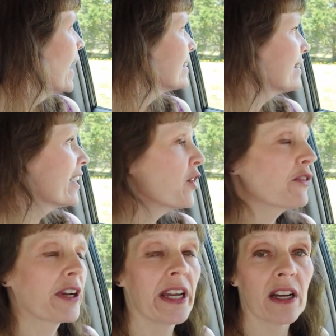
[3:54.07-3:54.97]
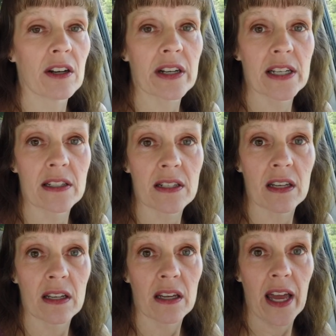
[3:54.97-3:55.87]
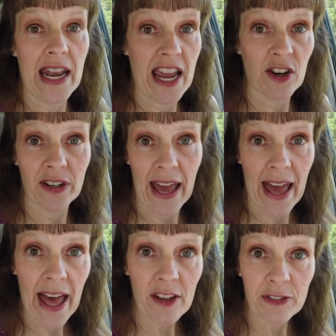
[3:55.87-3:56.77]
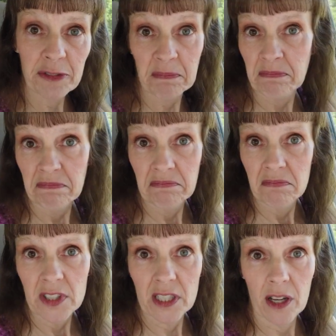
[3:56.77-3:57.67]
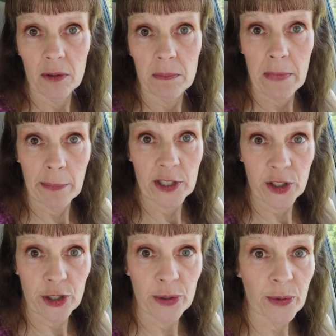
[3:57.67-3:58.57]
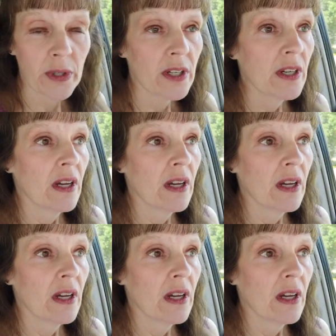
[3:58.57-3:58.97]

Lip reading: I'd say over here is an acre and a half, you know, maybe two.